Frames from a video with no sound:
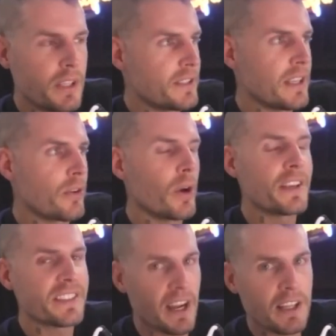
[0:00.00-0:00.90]
It's either
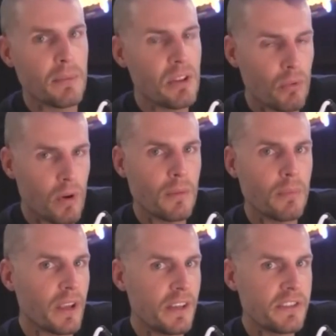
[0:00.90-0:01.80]
assigning them in the wrong
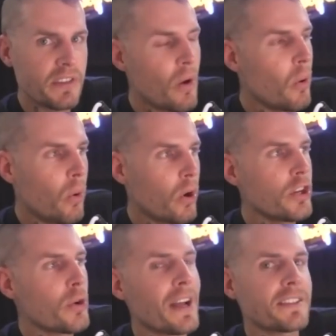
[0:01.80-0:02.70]
place or
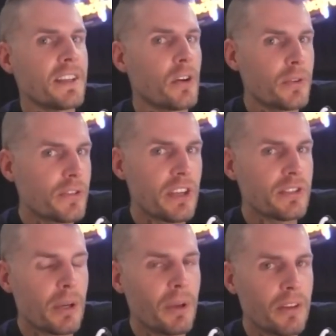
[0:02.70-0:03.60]
you're not seeing all your
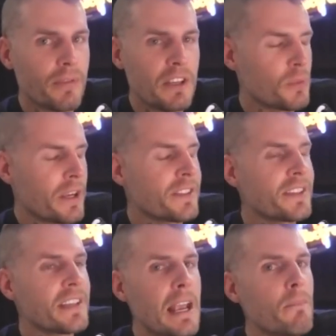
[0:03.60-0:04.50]
sales coming in the Facebook. It's the
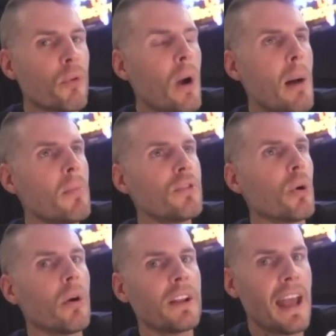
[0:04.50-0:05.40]
same problem
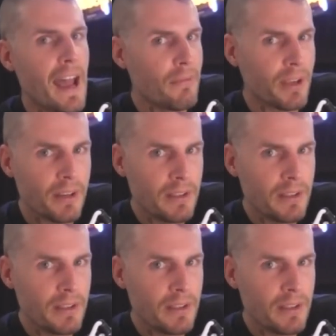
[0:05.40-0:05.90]
you're already having.